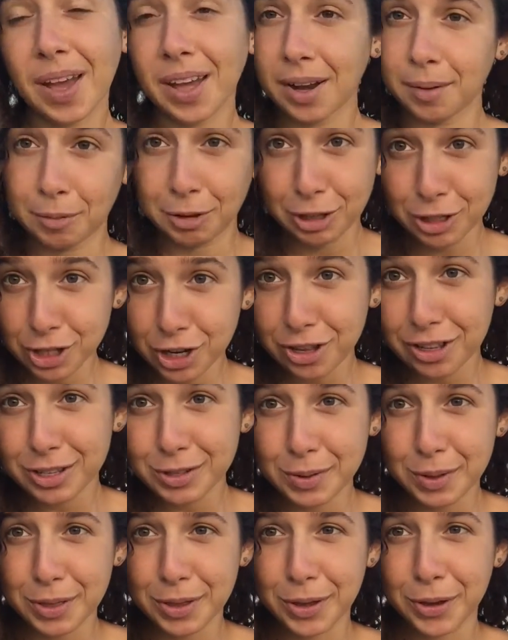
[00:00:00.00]
and I'm going to share
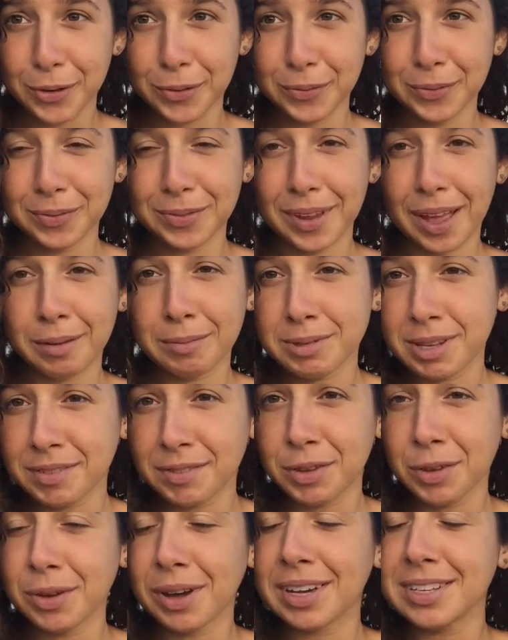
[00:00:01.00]
this with you. I'm
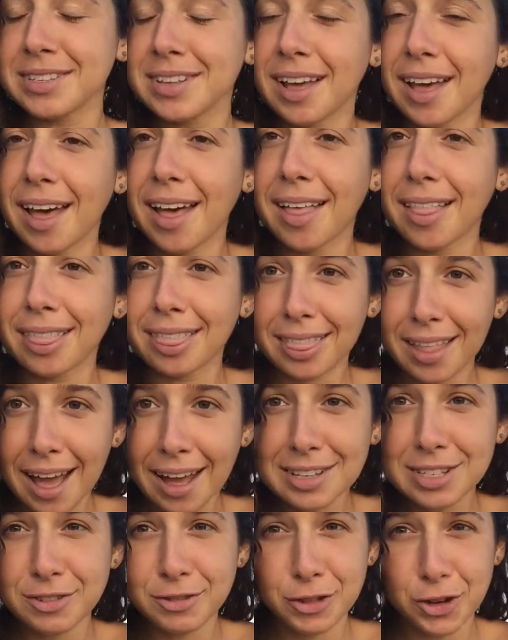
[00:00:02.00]
saving you guys
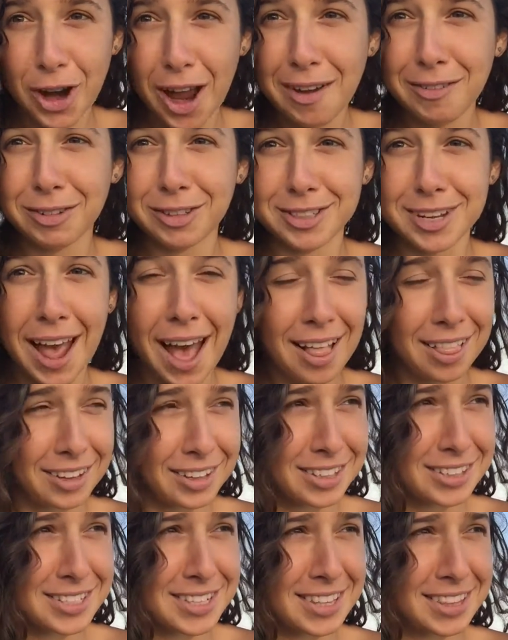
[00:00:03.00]
lots of travel
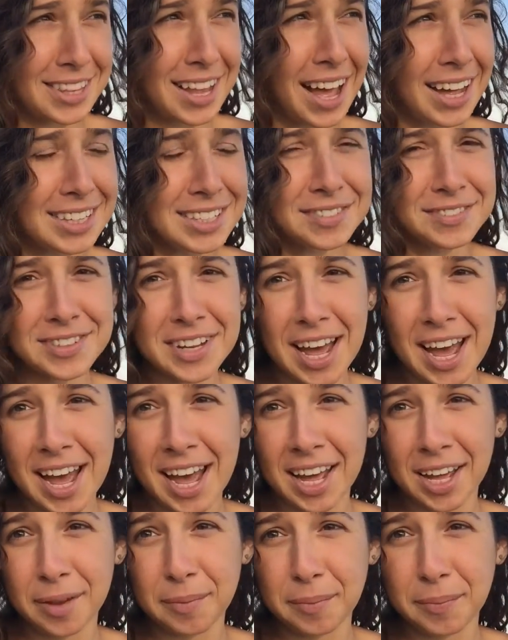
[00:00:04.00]
dollars and lots of
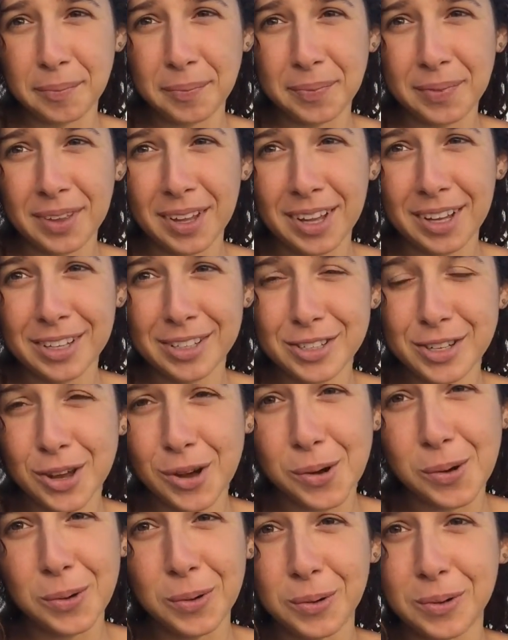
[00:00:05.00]
time.
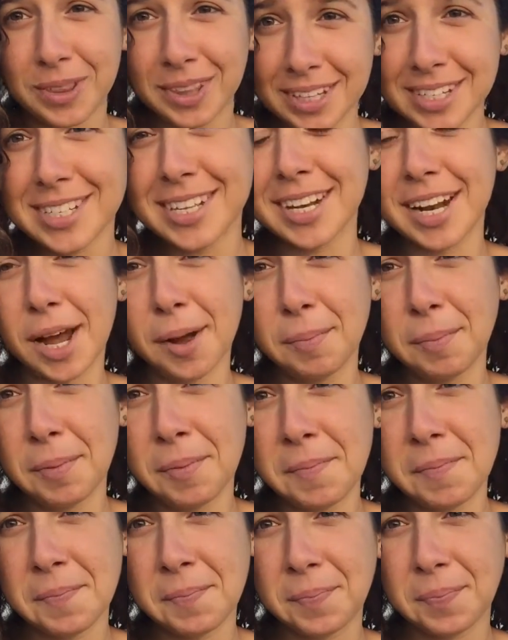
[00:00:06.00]
So listen up.
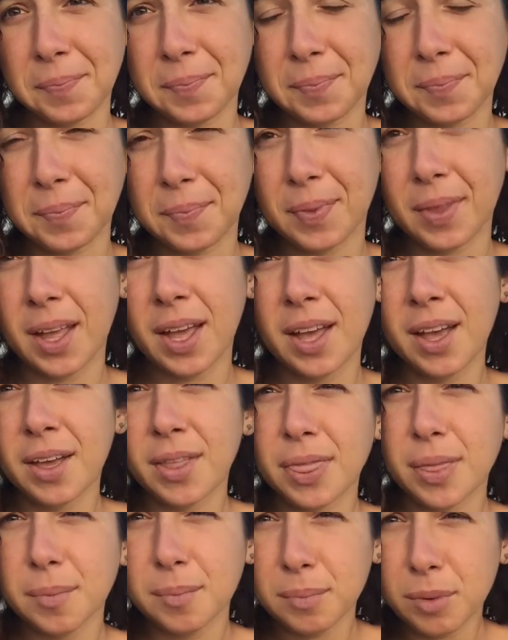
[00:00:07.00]

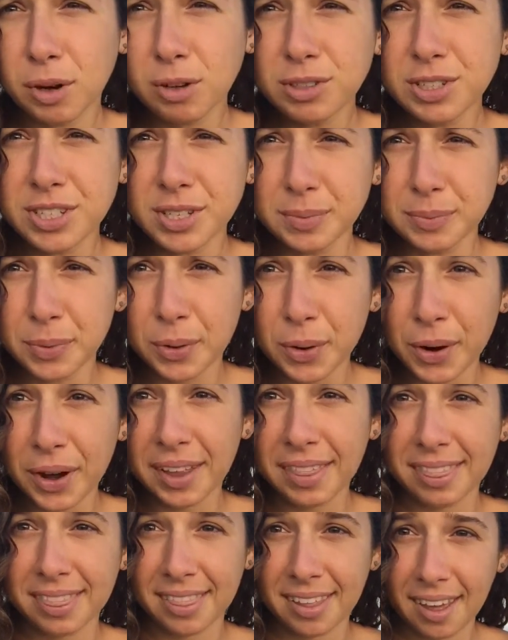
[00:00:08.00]
The most
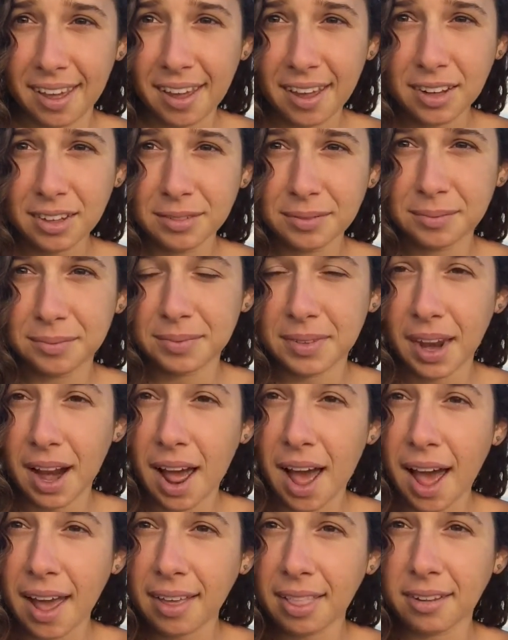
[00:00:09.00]
important thing that
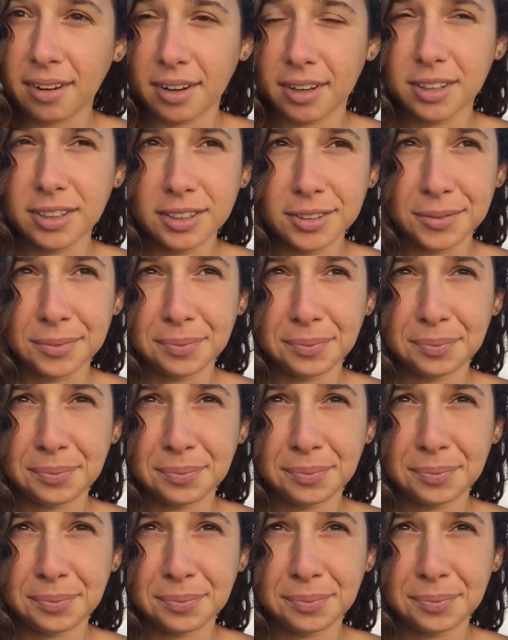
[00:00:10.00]
I learned